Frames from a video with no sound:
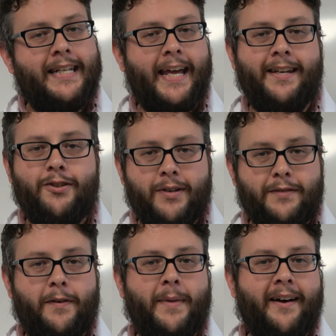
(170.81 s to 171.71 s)
dangerous
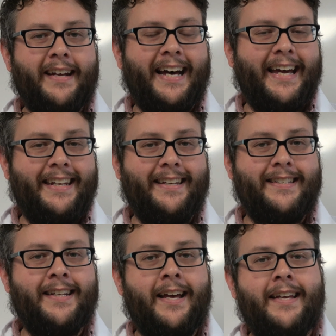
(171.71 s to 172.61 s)
formaldehyde is.